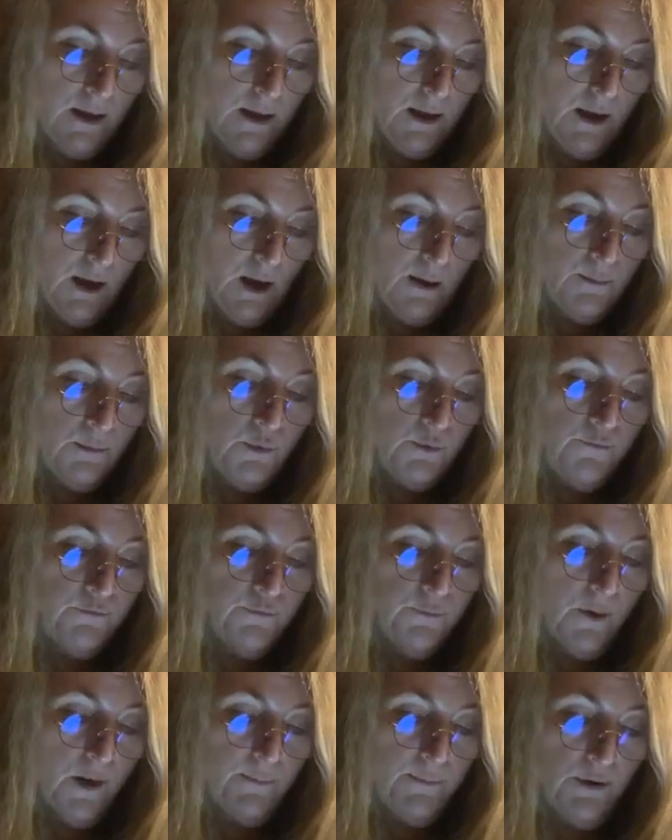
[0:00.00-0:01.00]
I
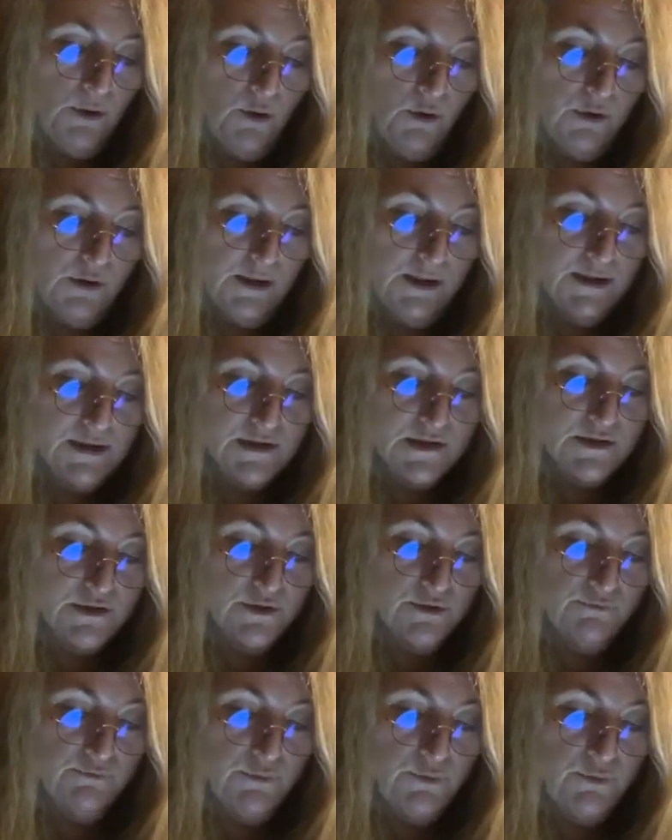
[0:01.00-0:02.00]
moved my belongings to
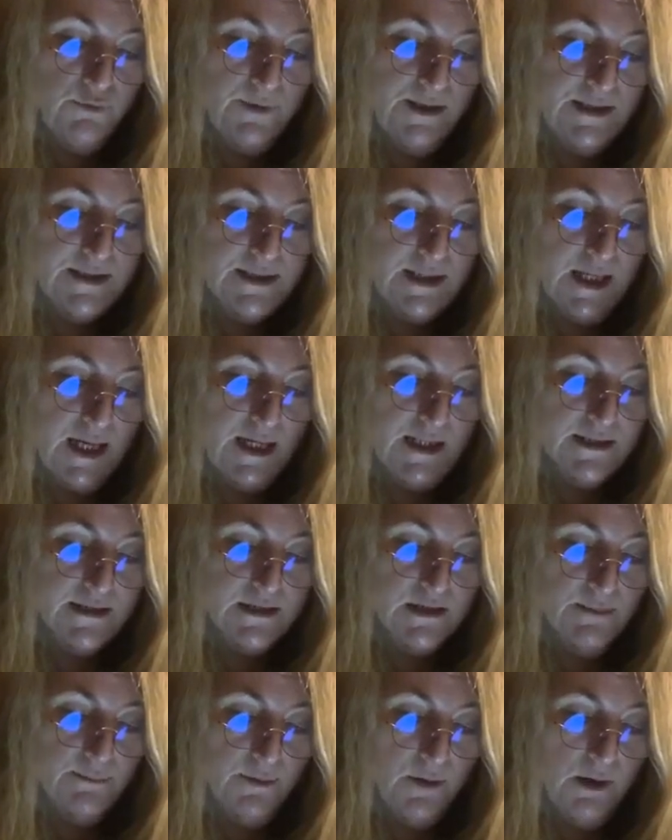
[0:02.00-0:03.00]
the room
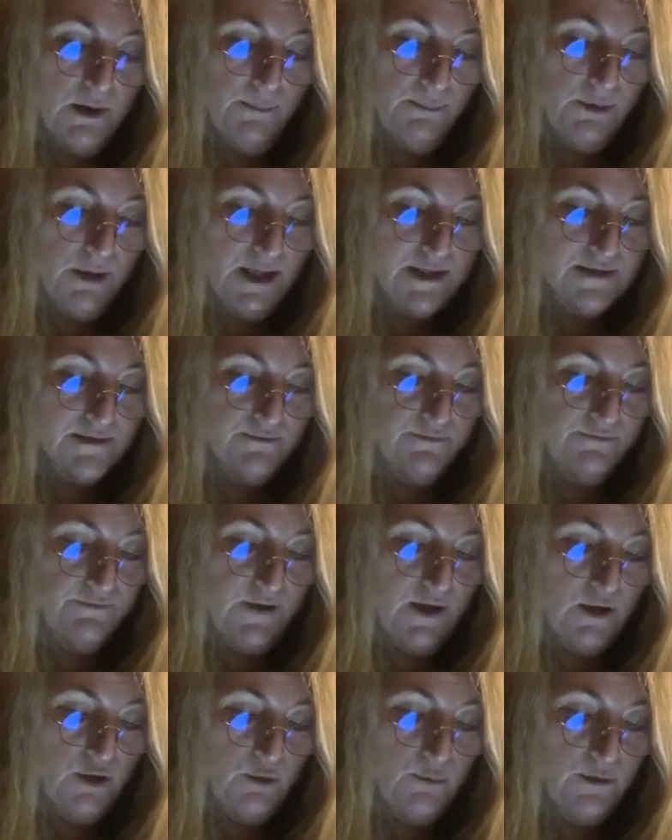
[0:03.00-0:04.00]
indicated by a pleasant
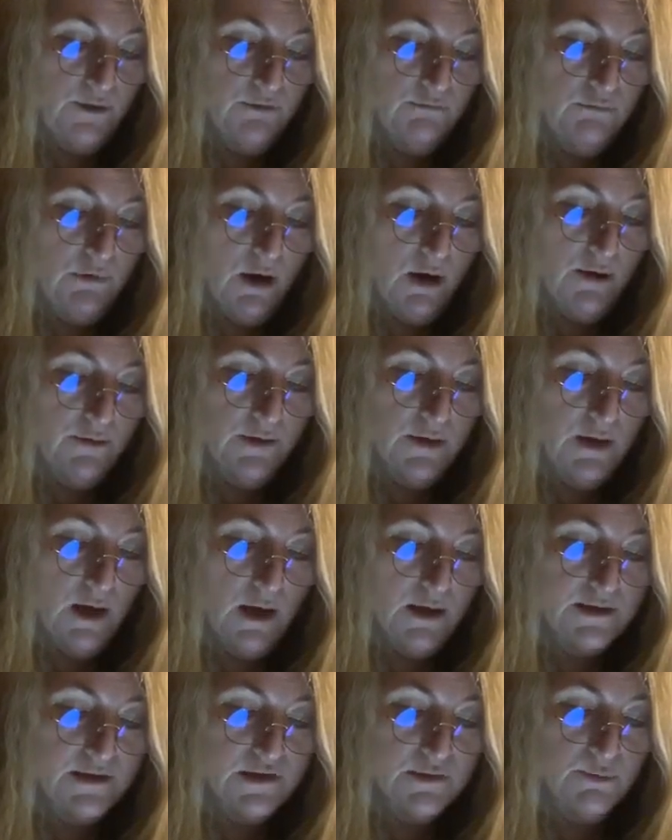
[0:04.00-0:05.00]
fellow with a rather
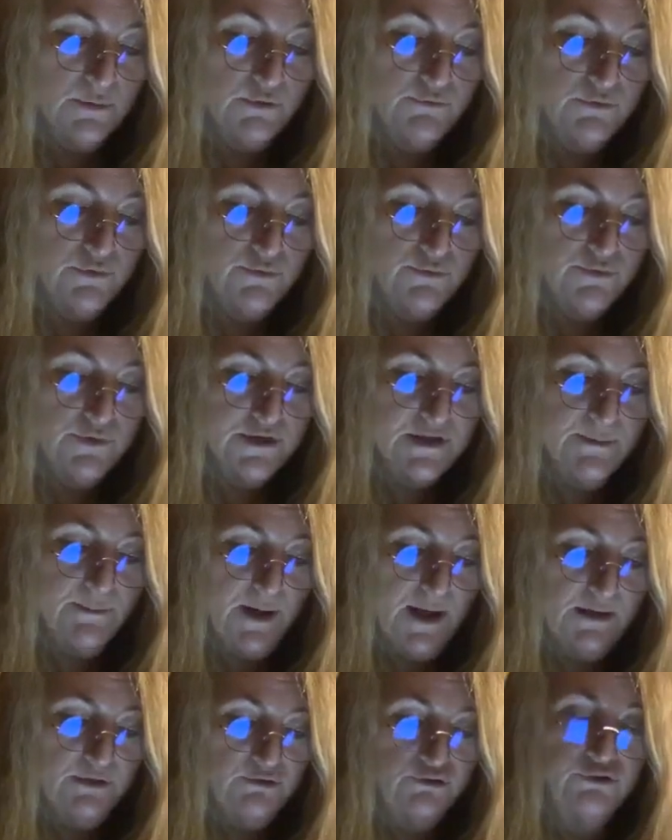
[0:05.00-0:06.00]
nice maroon
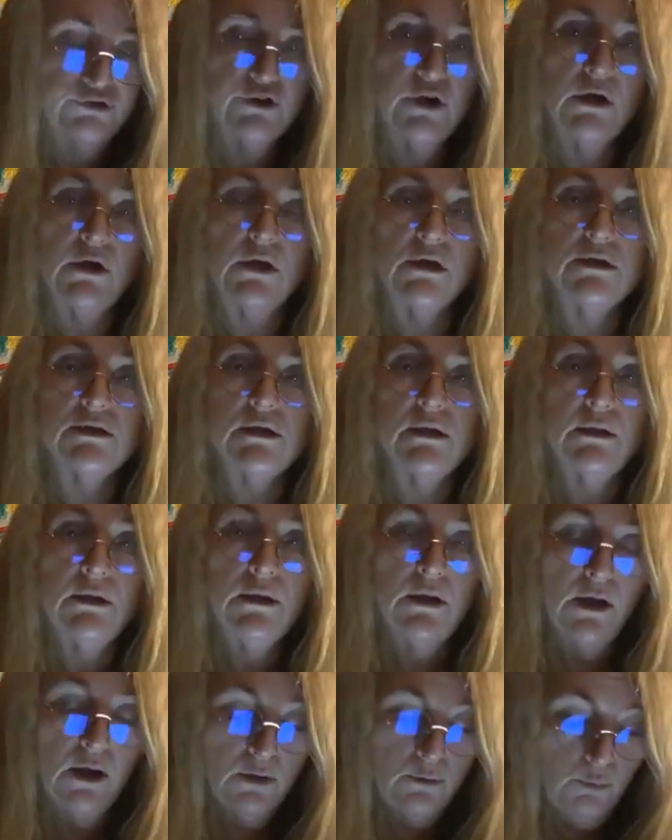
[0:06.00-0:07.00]
Tibetan shirt
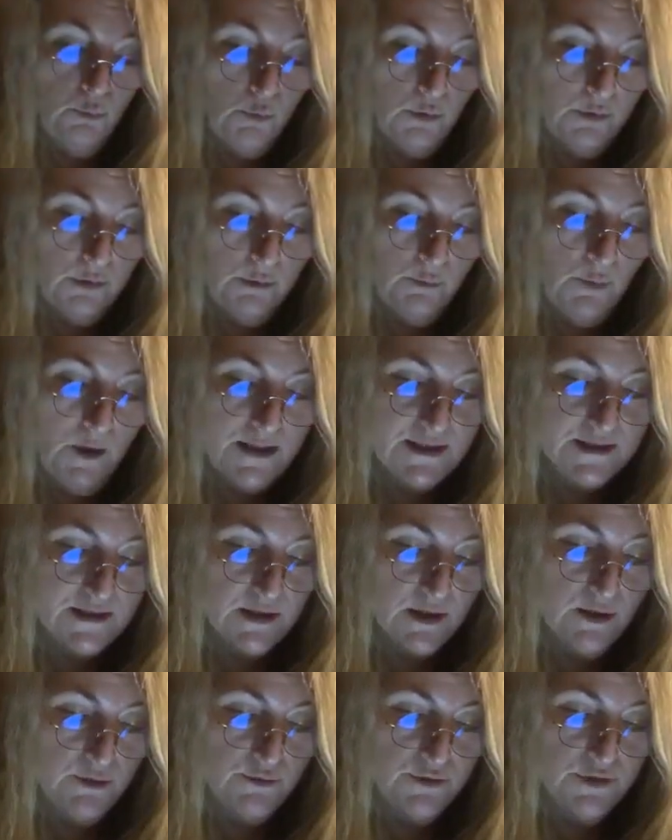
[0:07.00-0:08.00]
and woolen
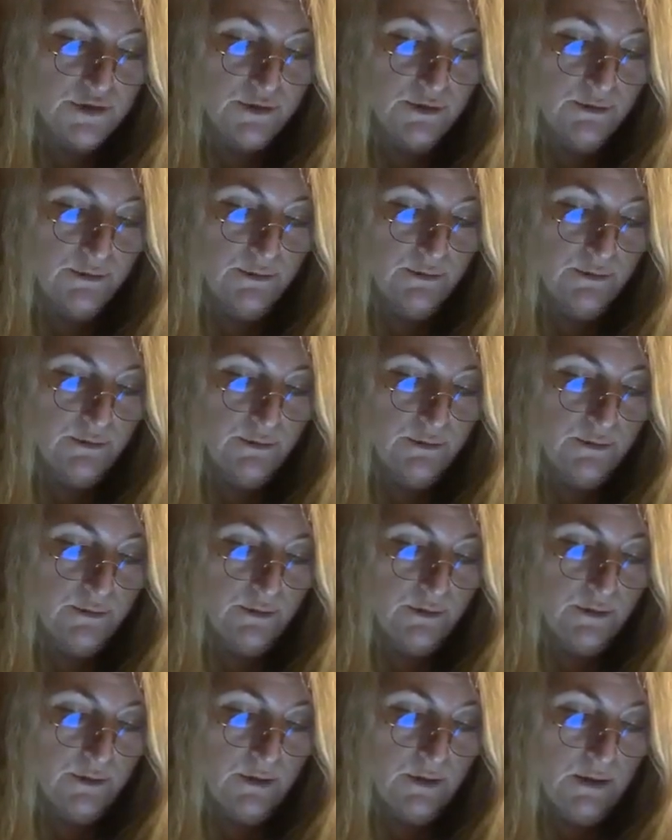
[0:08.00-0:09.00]
waistcoat.
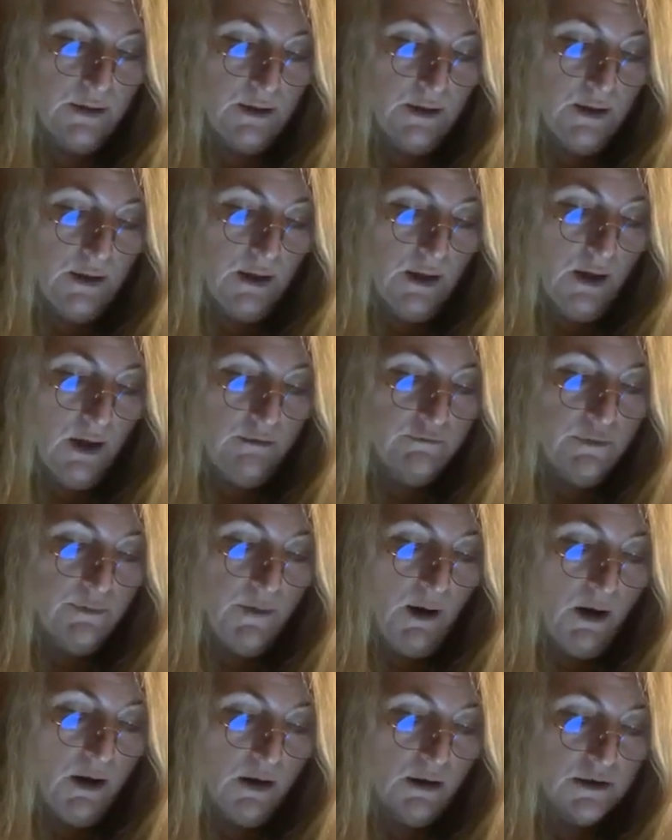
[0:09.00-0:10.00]
I
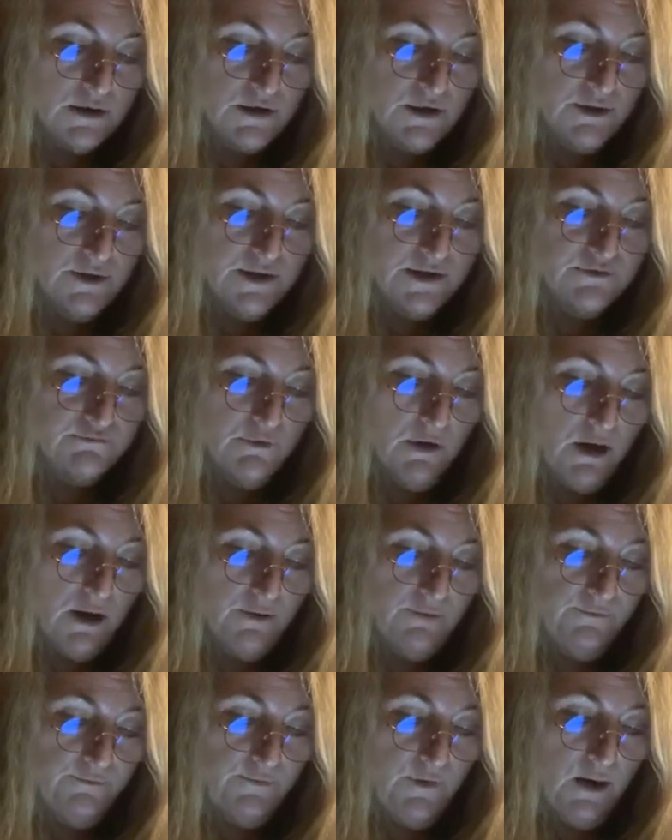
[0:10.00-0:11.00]
remarked on his
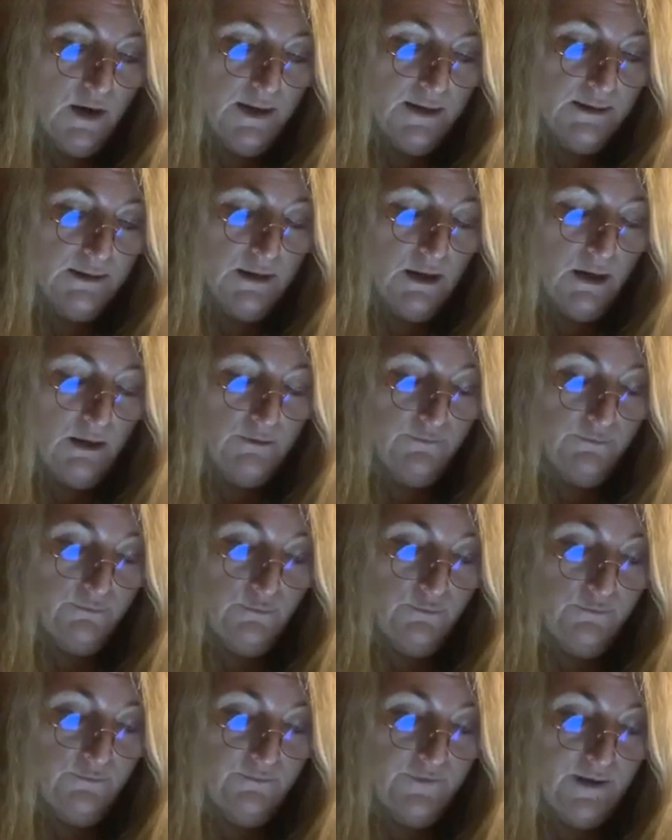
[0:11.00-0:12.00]
rather fine,
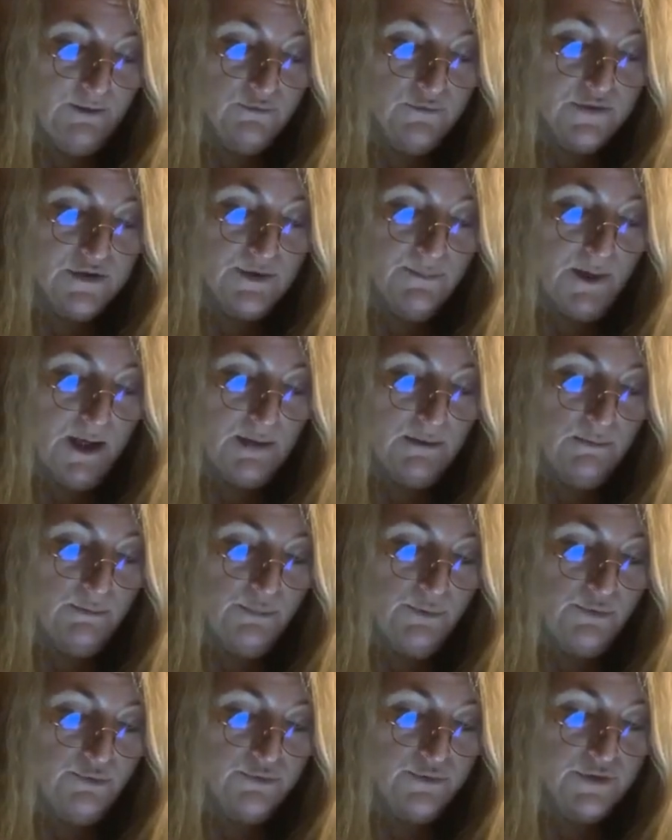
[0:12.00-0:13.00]
colourful felt Tibetan
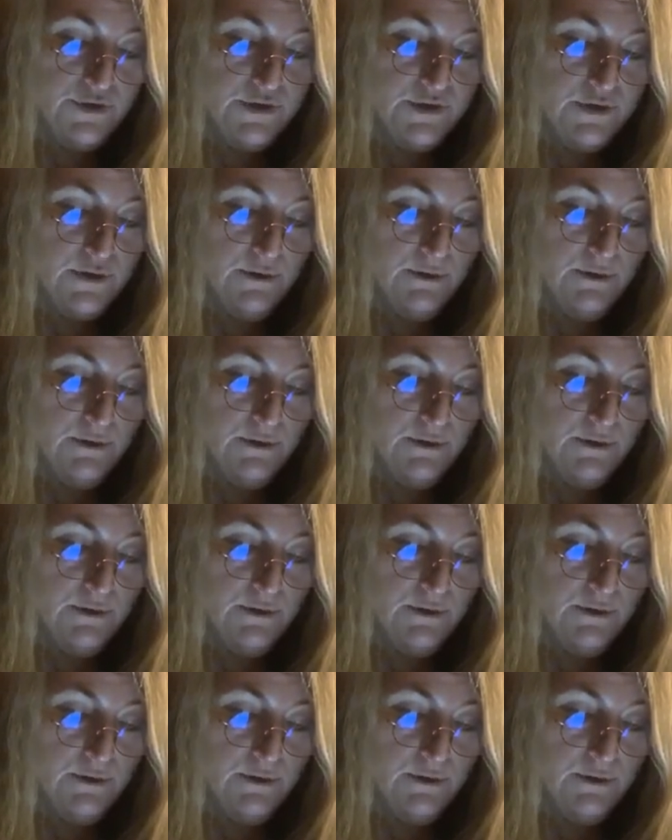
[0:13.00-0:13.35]
boots.